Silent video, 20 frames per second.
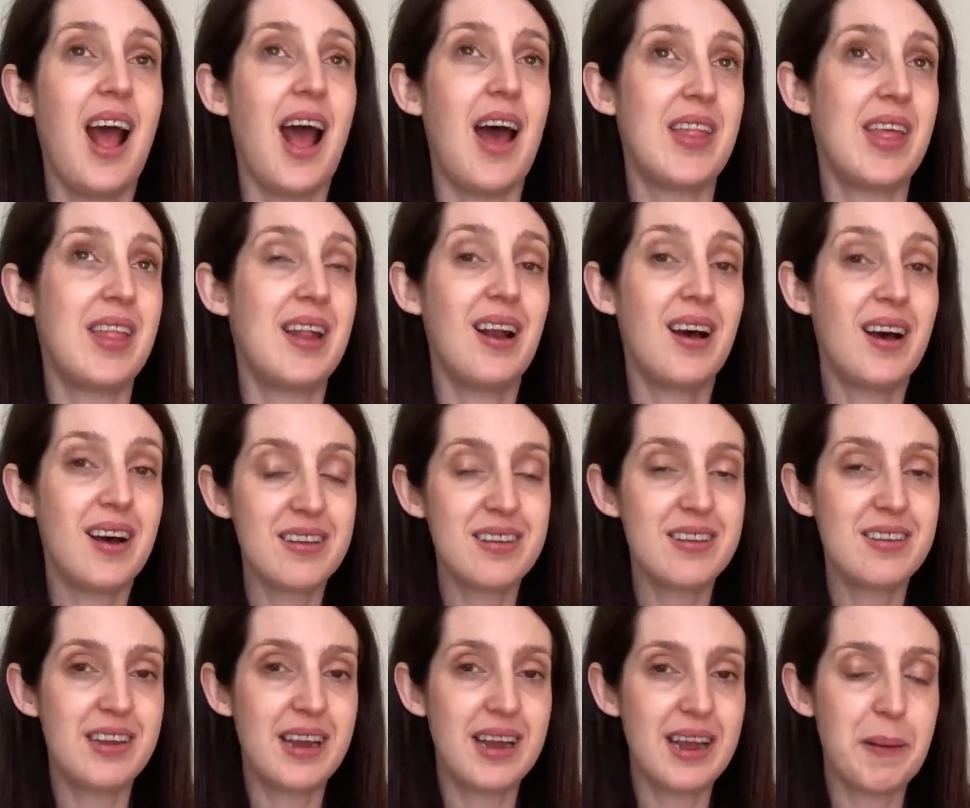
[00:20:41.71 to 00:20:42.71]
And then
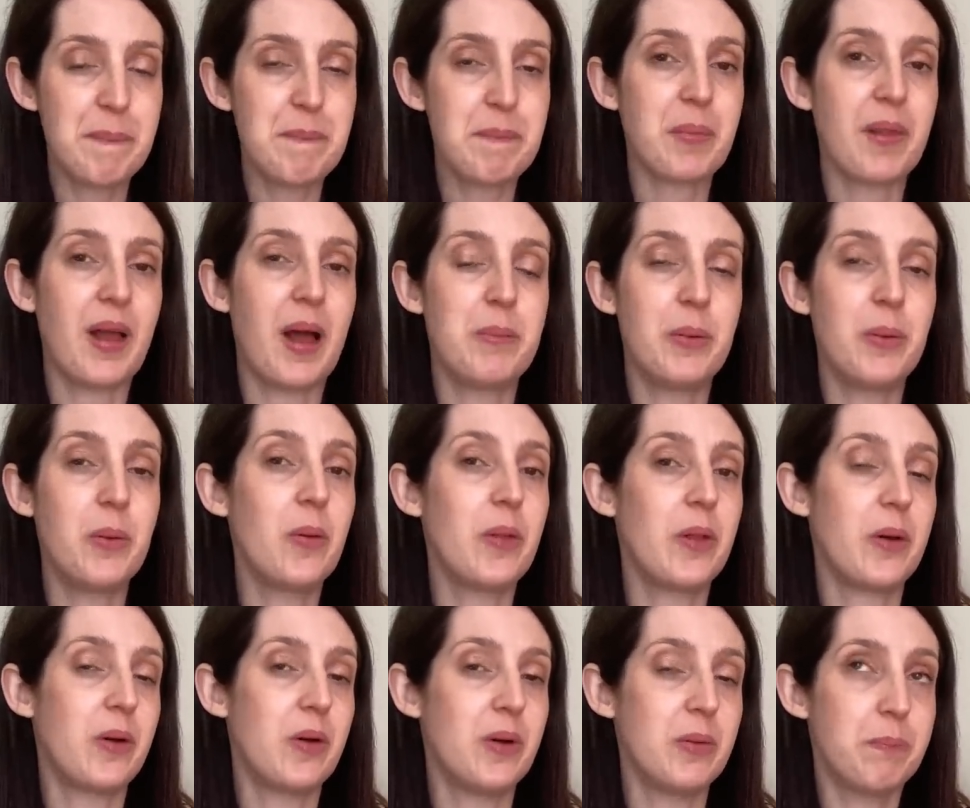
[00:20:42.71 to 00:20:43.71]
last year, I bought all
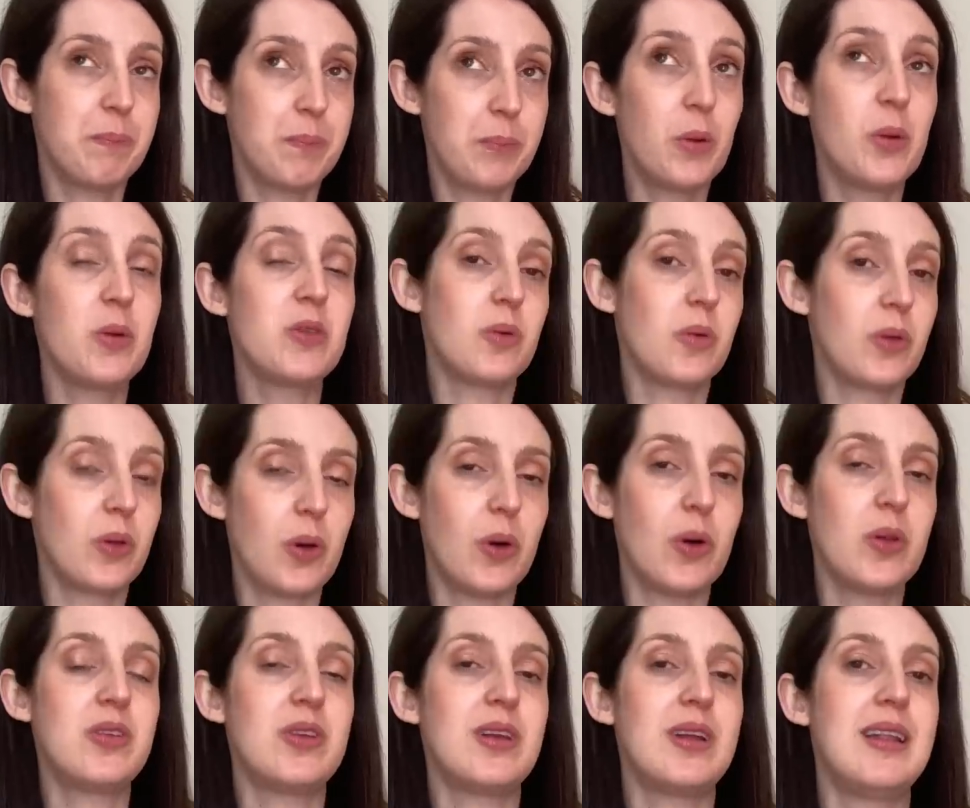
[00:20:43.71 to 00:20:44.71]
the bought all the
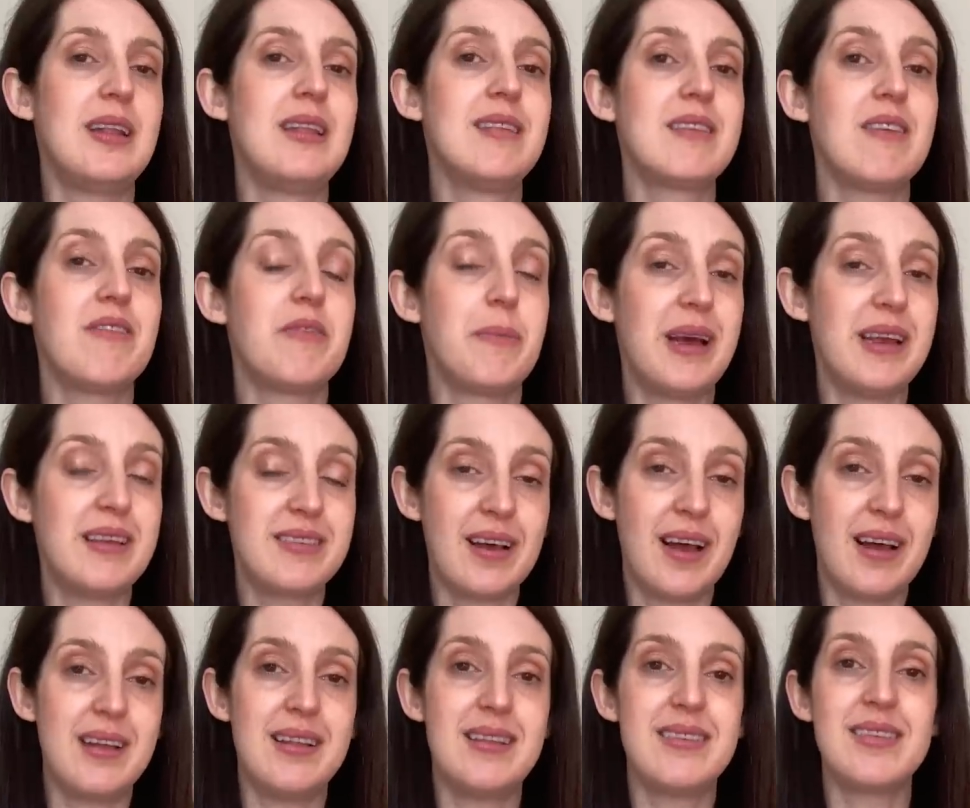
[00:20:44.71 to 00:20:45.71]
cottons for my
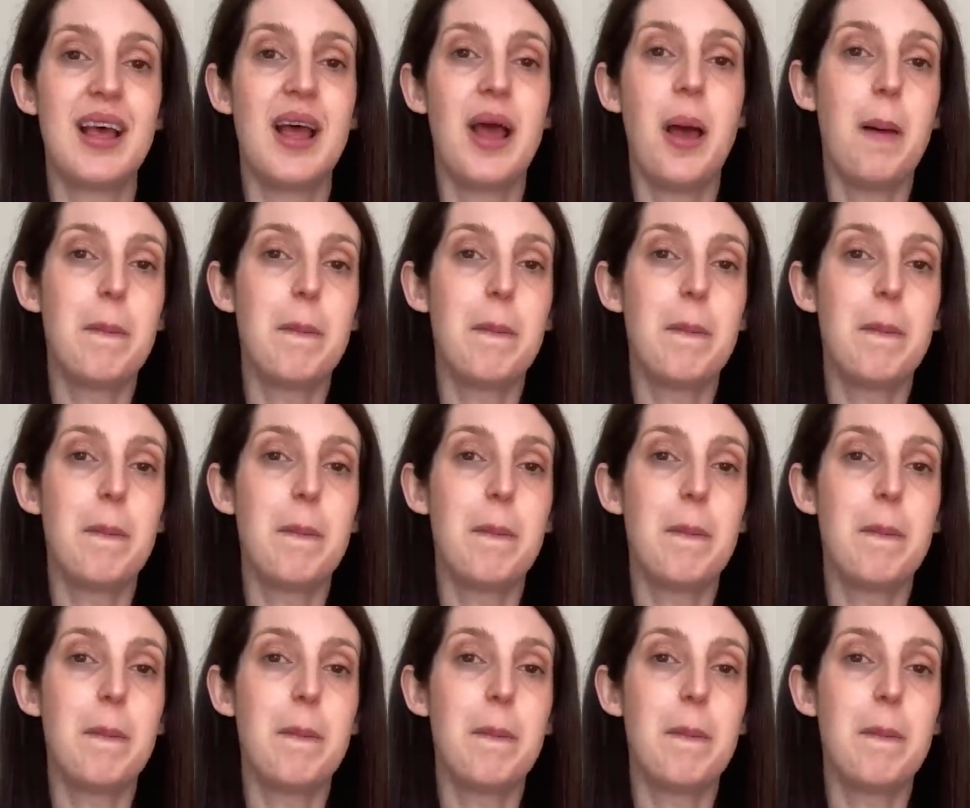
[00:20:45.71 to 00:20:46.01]
son's